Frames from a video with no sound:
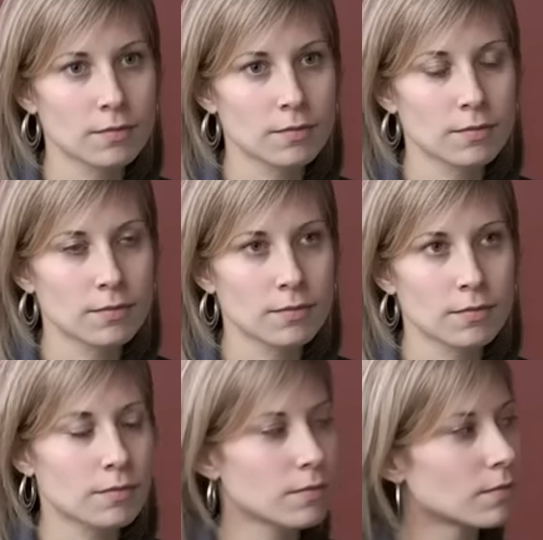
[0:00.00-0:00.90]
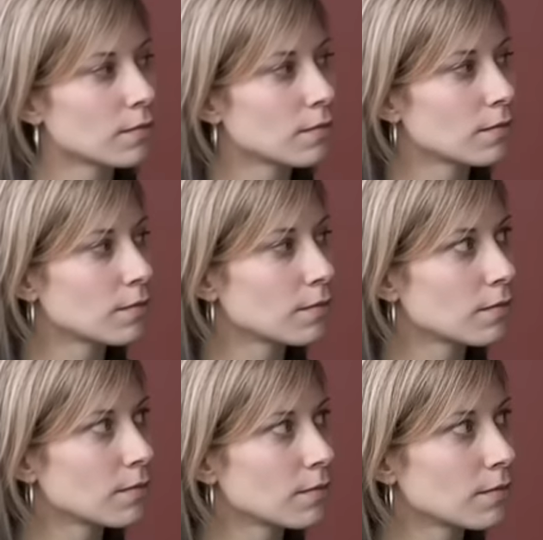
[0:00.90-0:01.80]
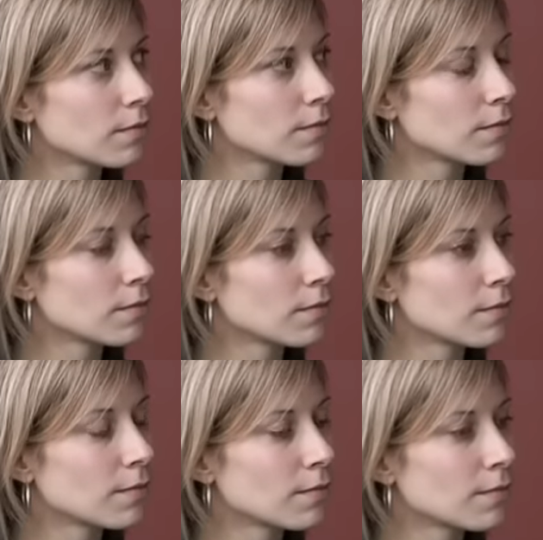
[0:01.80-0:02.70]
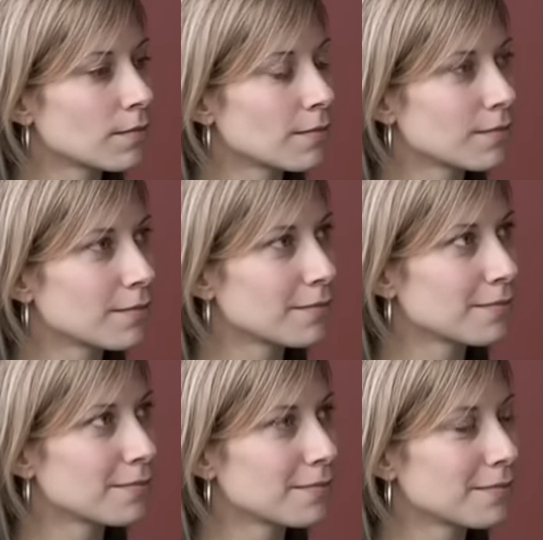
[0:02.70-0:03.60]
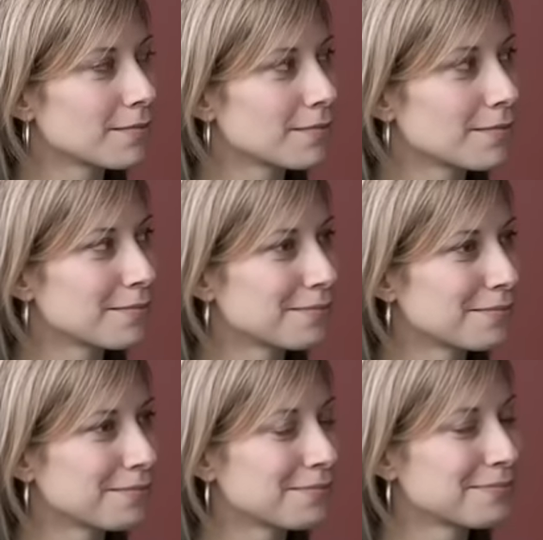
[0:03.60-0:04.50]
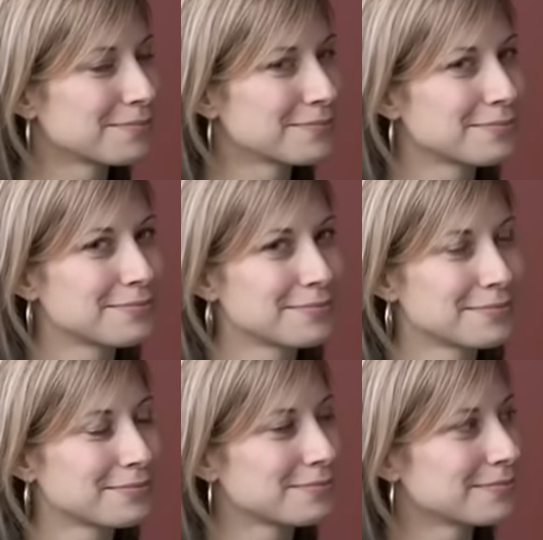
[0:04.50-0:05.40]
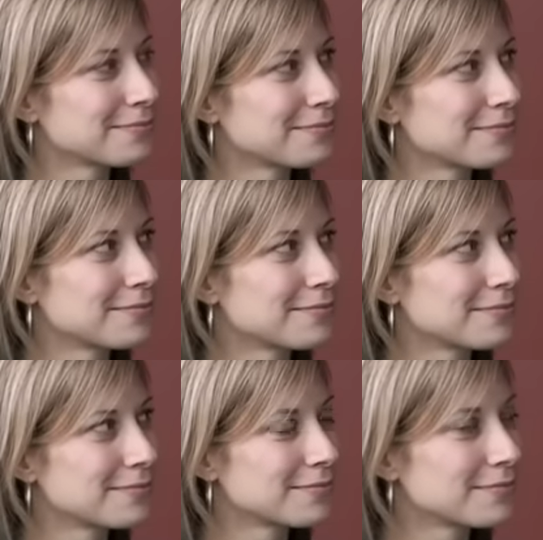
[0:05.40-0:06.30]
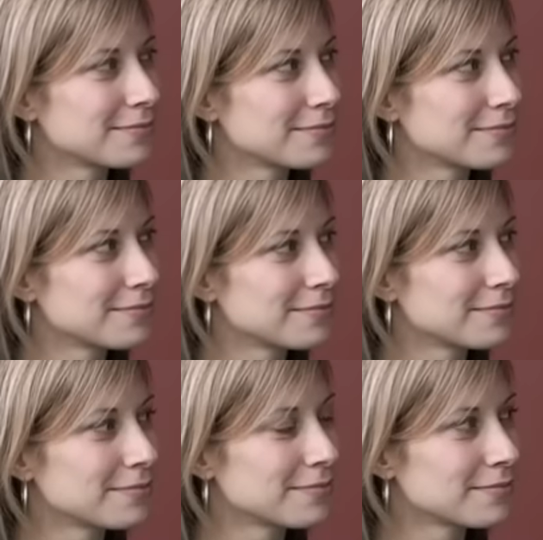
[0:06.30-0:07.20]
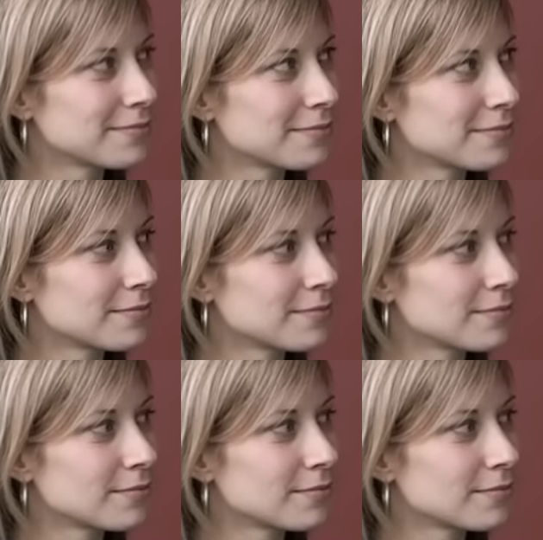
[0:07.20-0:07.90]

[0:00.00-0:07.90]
(silent)